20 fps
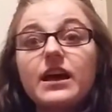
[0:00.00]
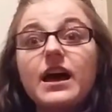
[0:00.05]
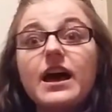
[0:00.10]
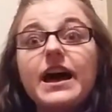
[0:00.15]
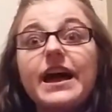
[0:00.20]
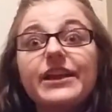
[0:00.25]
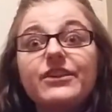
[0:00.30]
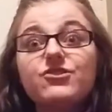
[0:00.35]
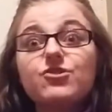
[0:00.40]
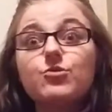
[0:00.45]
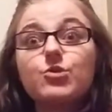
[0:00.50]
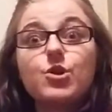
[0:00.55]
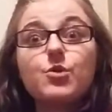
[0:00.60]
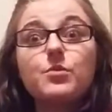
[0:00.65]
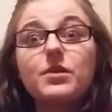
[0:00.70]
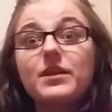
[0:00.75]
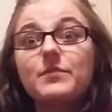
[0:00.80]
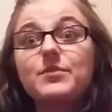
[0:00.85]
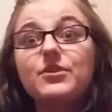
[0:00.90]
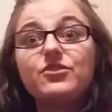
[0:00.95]
I don't know what
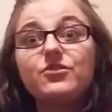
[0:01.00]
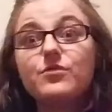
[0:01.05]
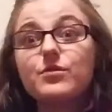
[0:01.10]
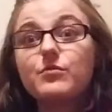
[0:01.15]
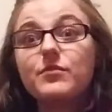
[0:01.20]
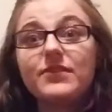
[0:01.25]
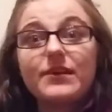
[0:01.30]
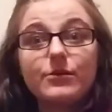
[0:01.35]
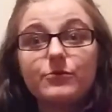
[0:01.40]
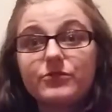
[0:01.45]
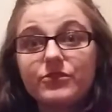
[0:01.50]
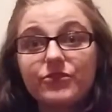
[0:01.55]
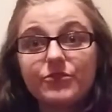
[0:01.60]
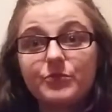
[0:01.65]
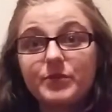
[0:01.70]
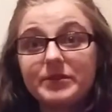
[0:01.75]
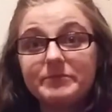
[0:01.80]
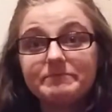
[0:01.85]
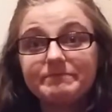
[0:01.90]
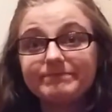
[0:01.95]
I'd be doing without this
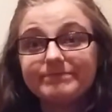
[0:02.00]
one.